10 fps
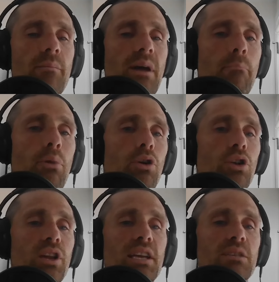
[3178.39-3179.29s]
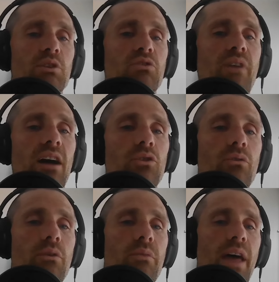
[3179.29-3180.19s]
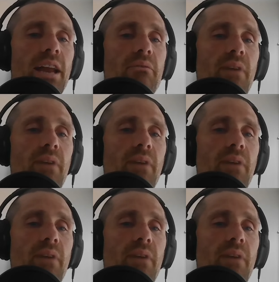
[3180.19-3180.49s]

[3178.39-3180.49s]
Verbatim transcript: I'm not pulling as much value from that